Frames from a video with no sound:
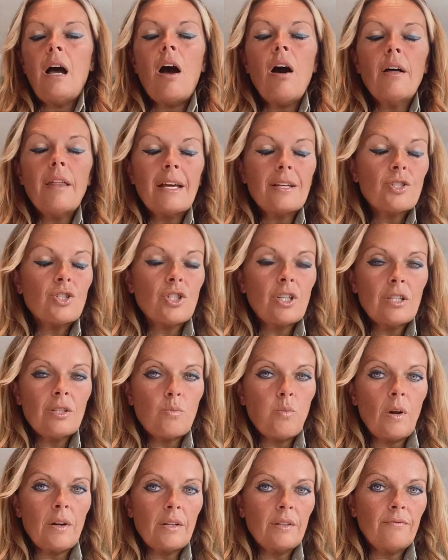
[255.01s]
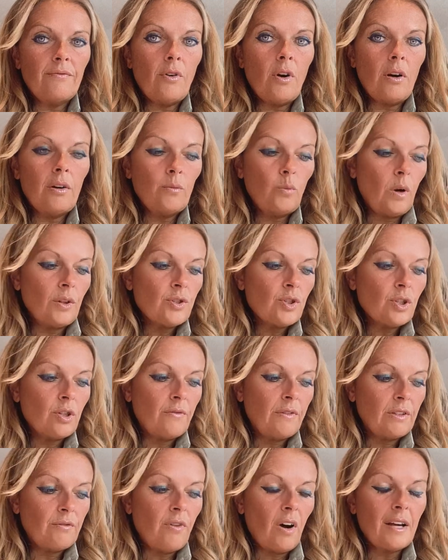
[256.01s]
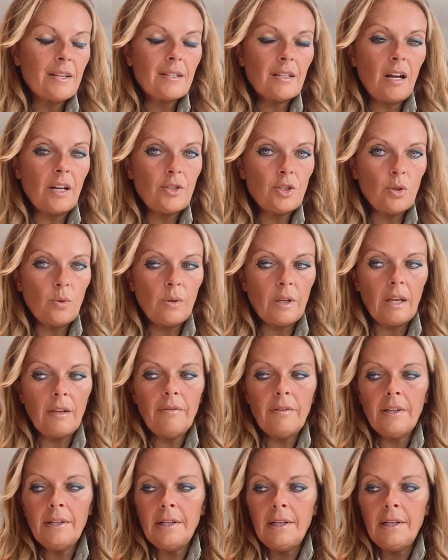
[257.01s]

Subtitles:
That's just one sort of advice that I do give.